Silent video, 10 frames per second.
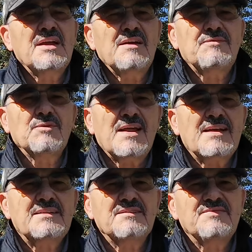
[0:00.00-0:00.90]
if you like
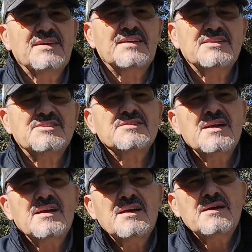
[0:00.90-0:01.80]
the village,
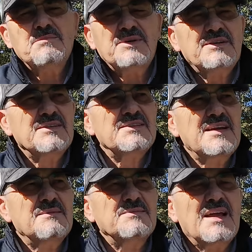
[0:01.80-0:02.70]
but at the
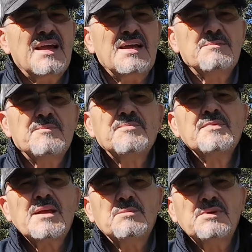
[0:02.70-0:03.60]
same time,
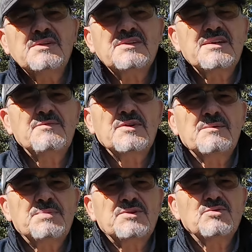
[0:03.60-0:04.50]
will give you an
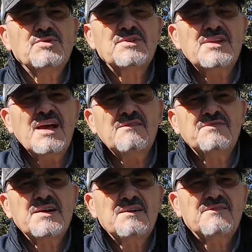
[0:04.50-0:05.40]
opportunity of
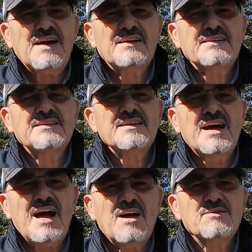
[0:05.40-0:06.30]
finding the
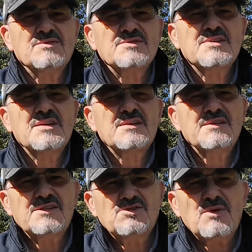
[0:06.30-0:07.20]
house
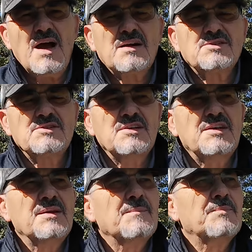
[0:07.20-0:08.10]
that you actually
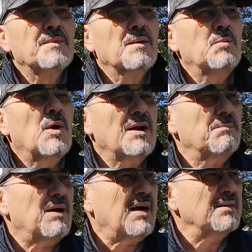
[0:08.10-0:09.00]
want to
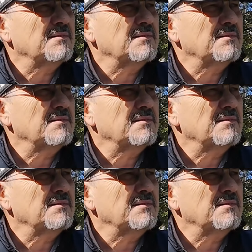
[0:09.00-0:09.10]
buy.